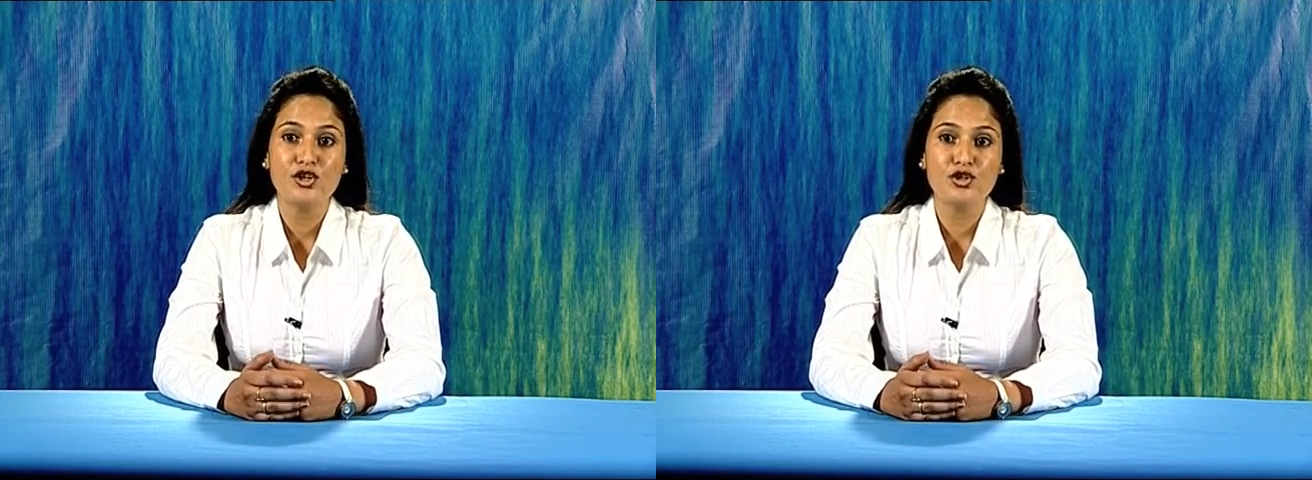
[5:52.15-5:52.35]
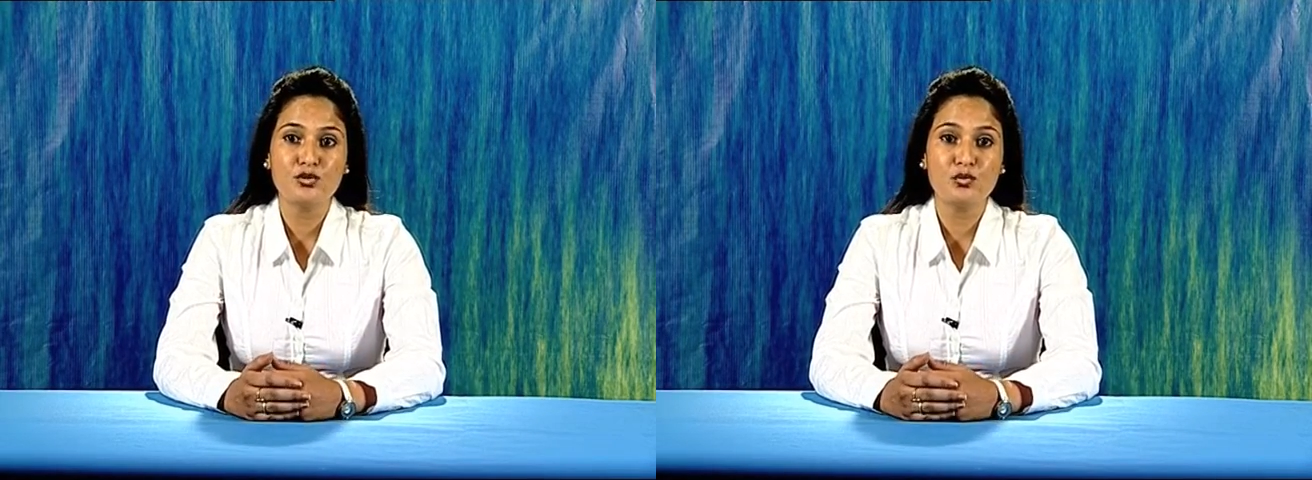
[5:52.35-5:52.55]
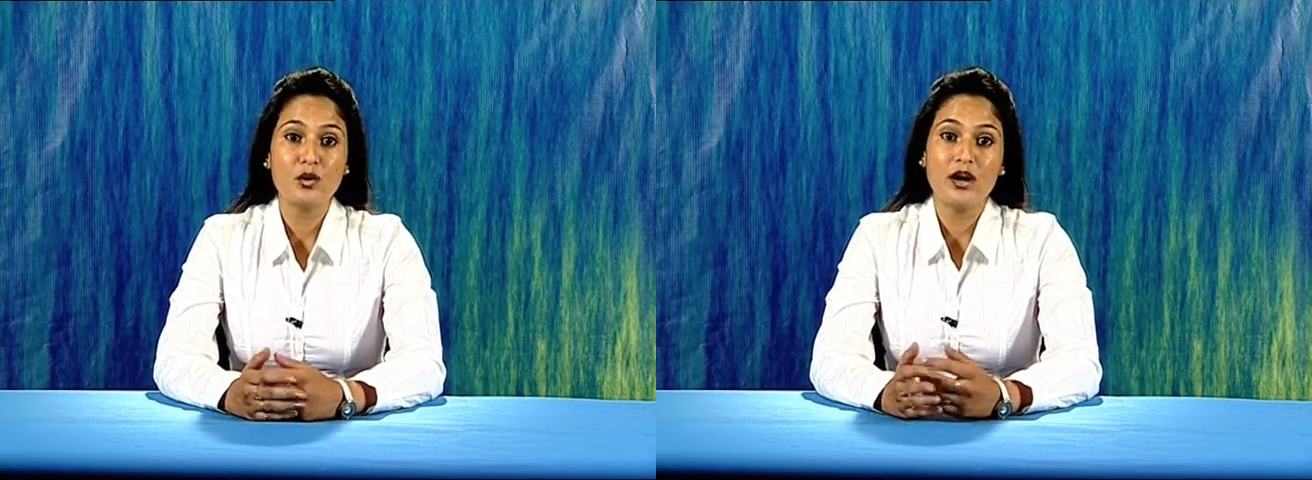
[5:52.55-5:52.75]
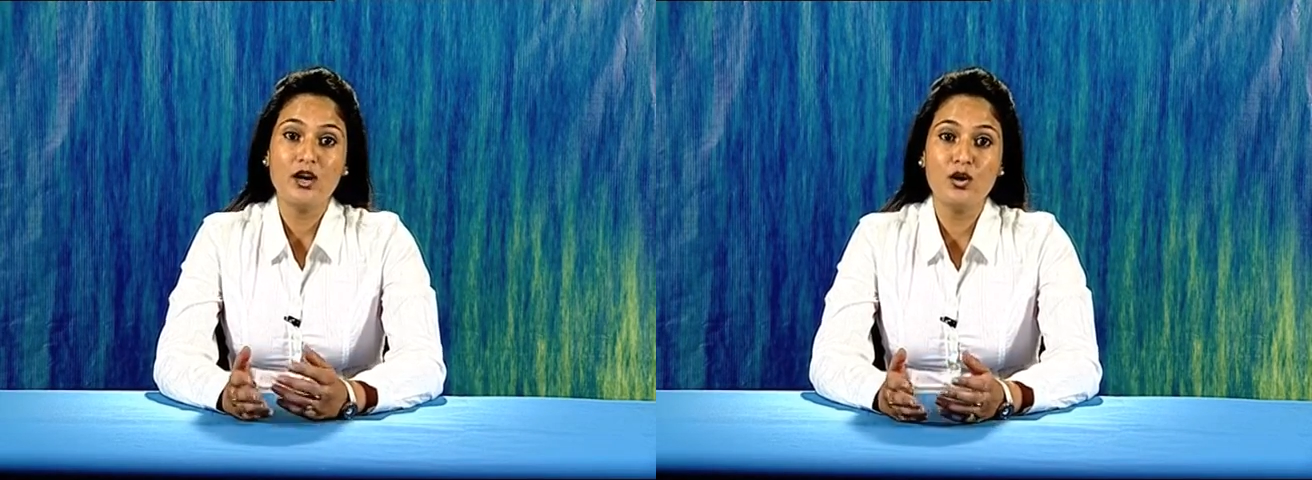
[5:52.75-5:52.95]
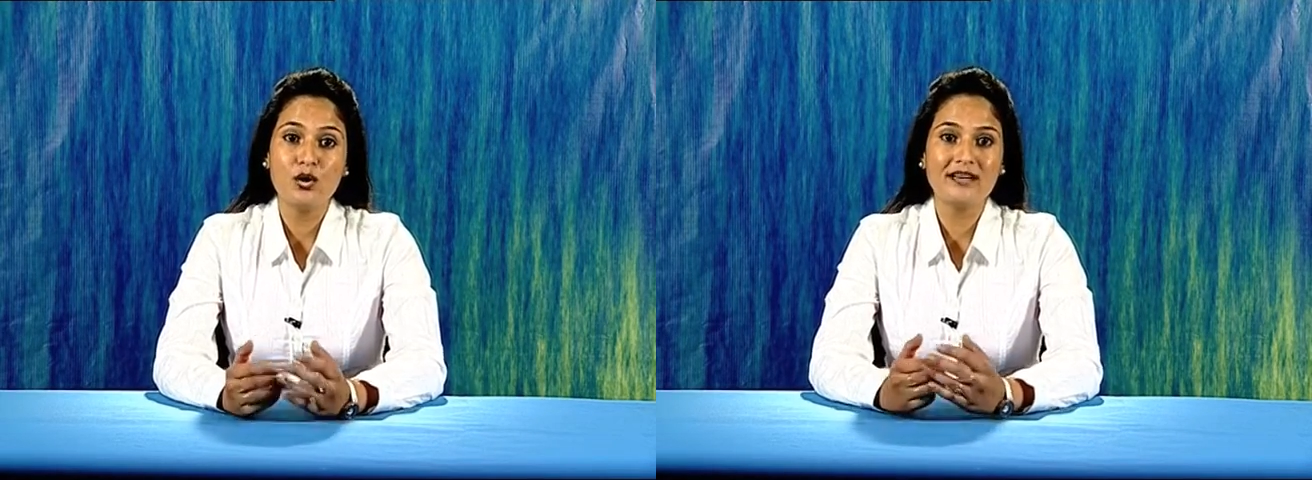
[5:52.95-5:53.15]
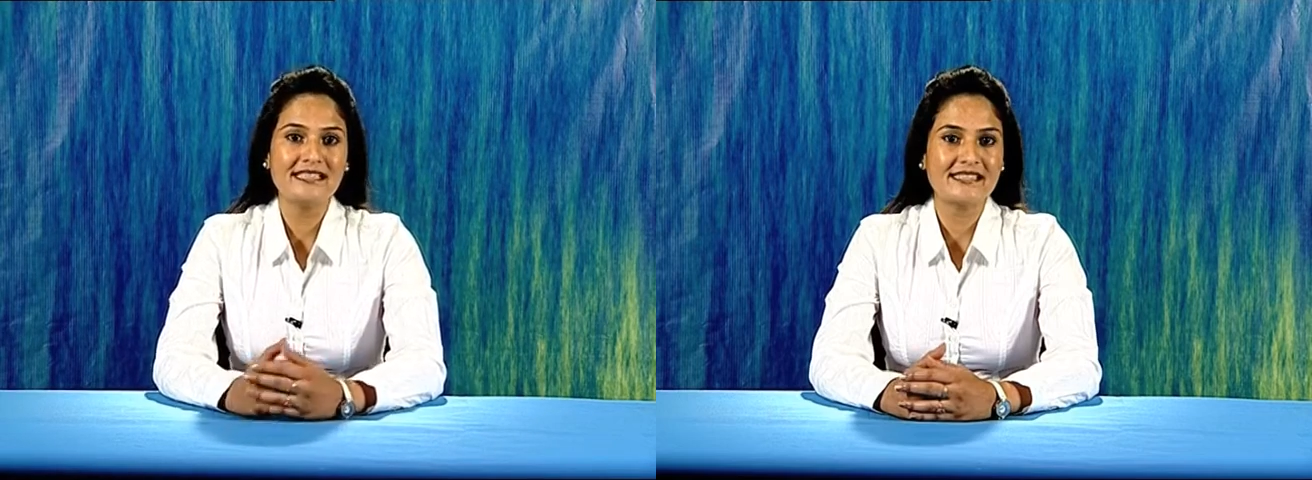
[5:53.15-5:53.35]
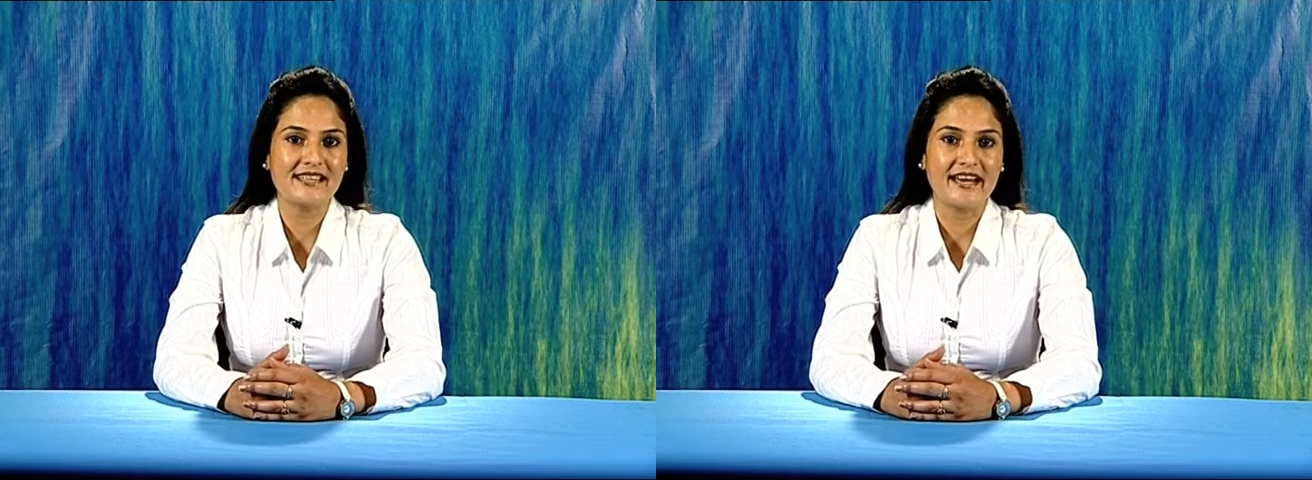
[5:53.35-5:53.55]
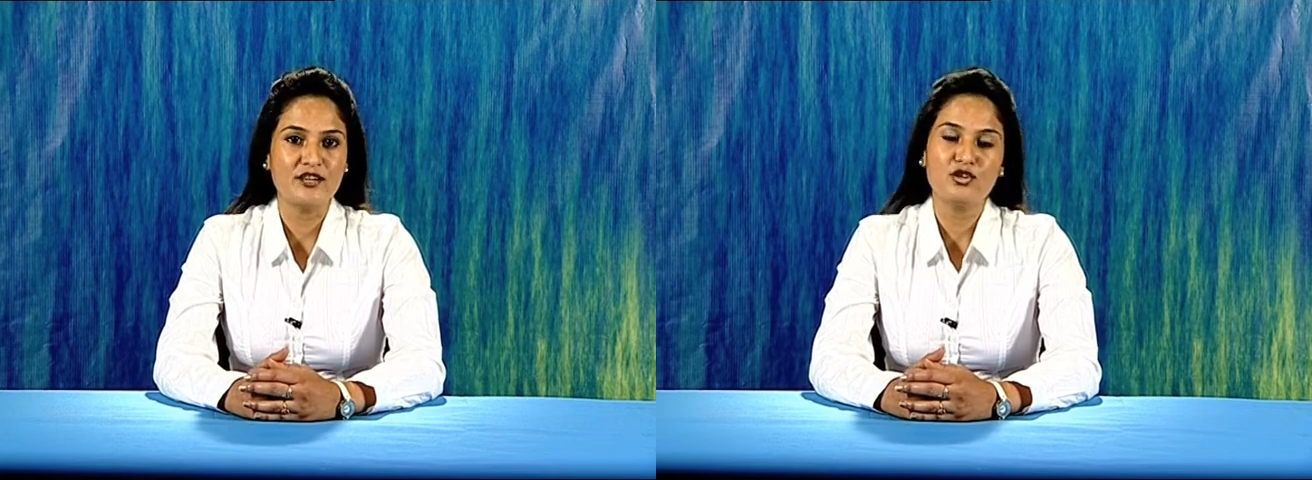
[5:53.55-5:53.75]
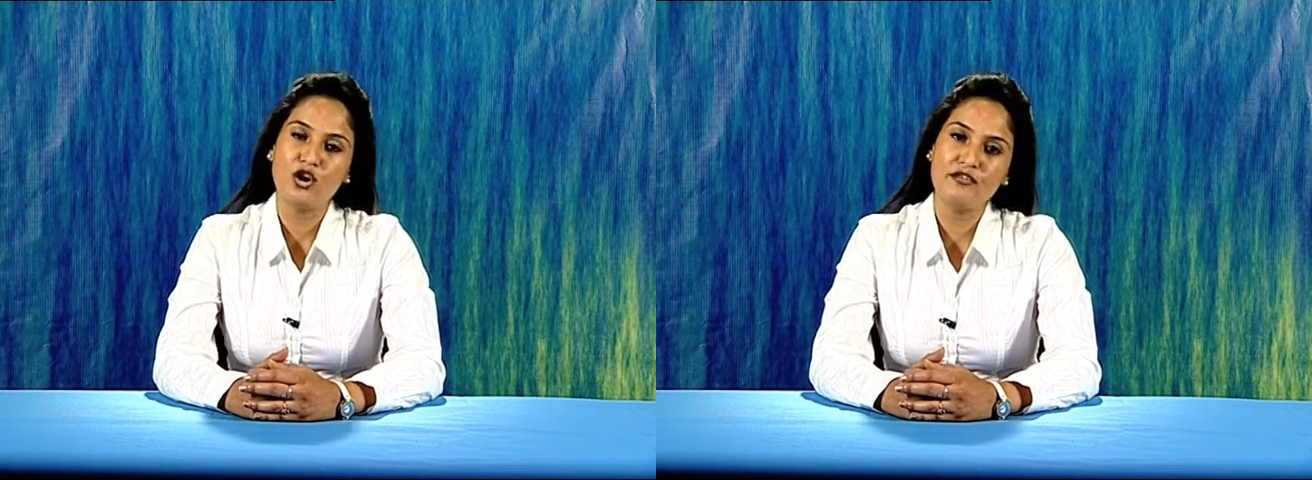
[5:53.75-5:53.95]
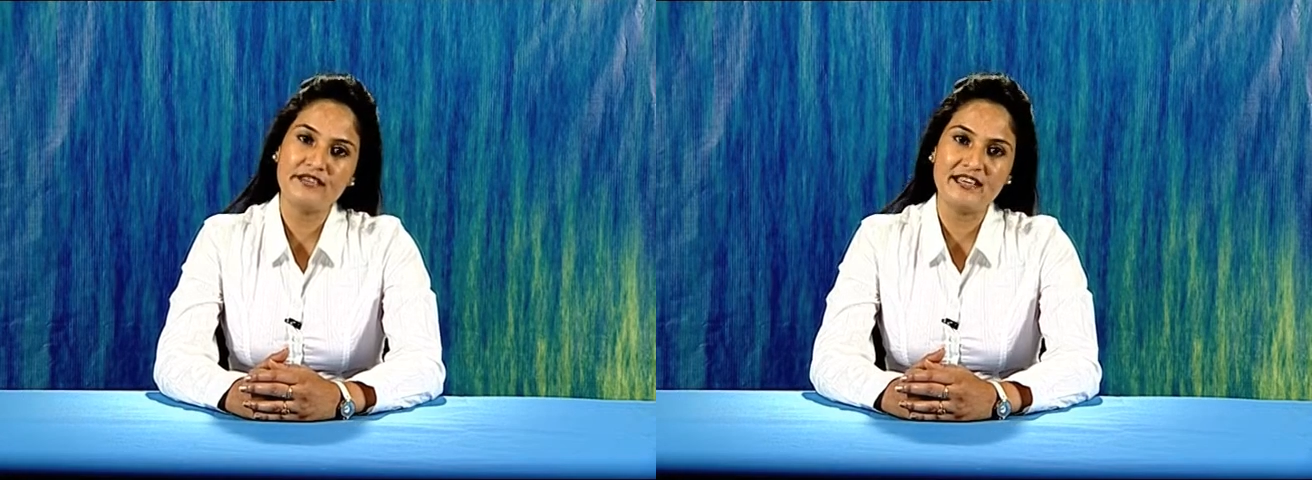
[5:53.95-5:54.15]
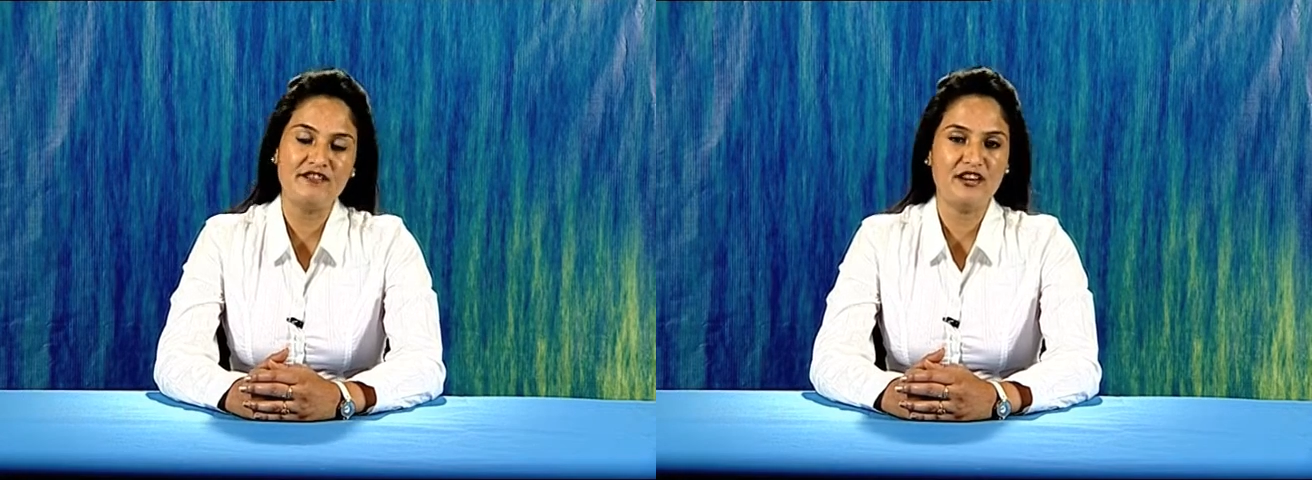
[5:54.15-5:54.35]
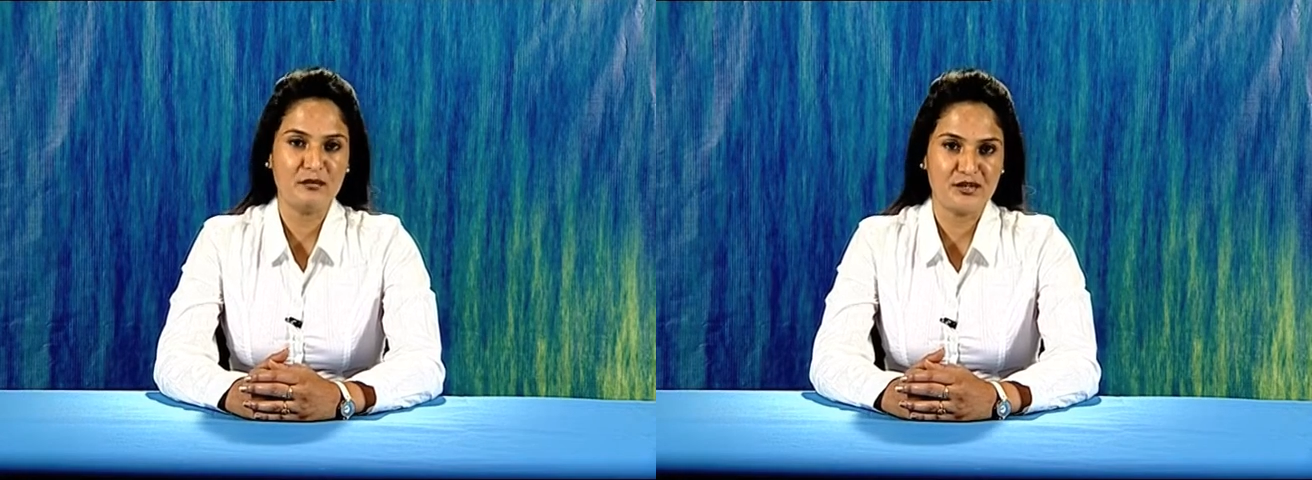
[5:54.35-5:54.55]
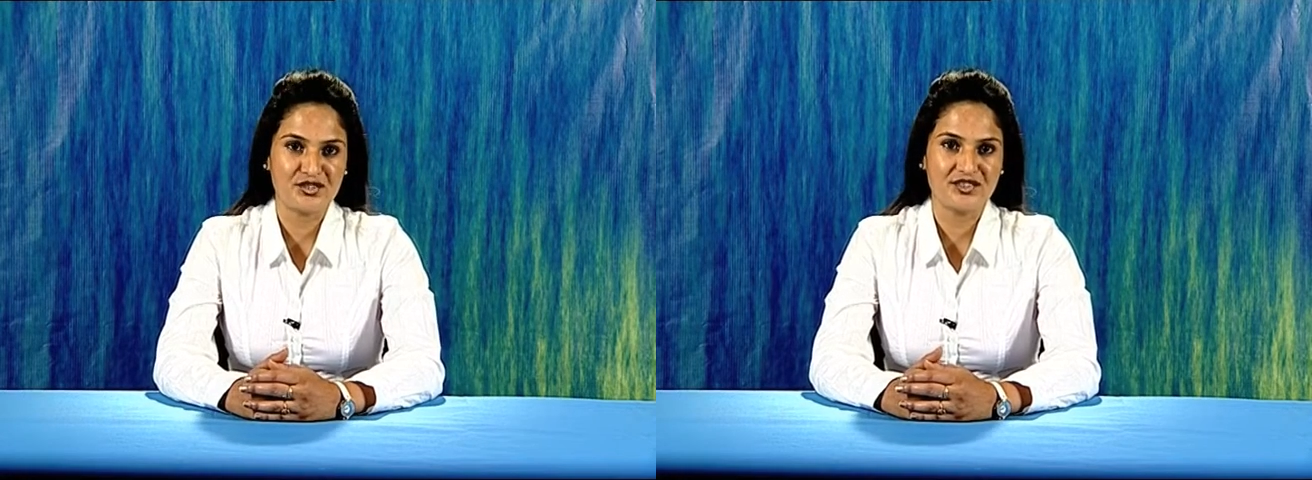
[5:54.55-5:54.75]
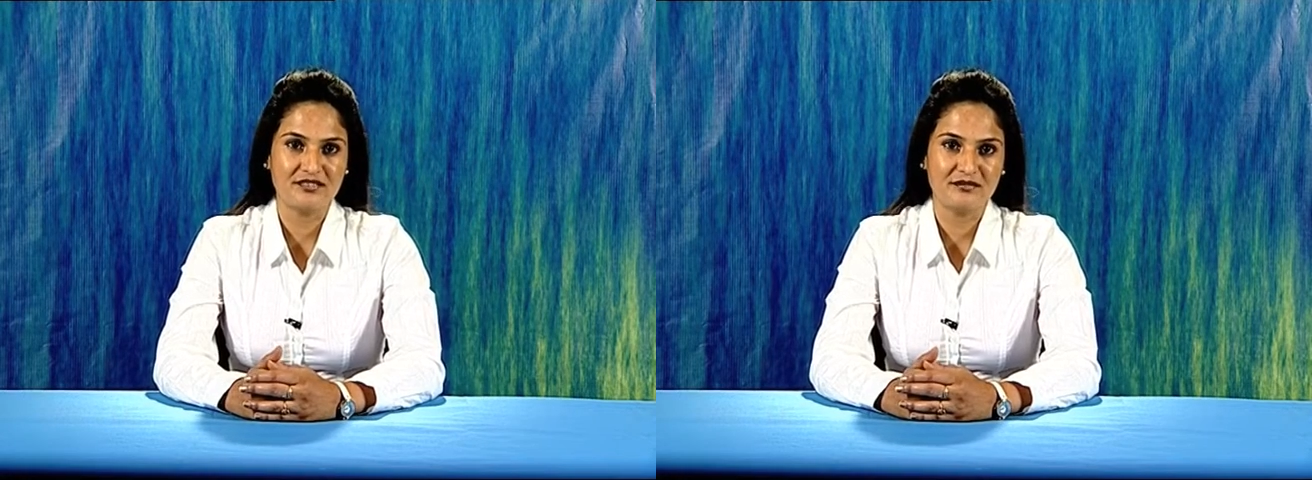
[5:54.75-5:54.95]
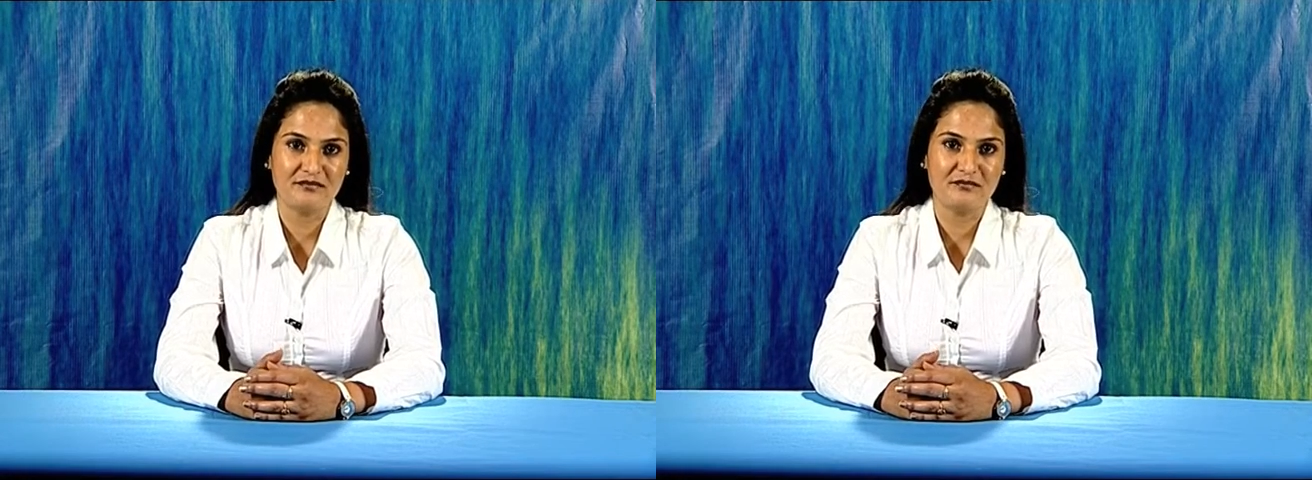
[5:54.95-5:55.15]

to a local site of inflammation.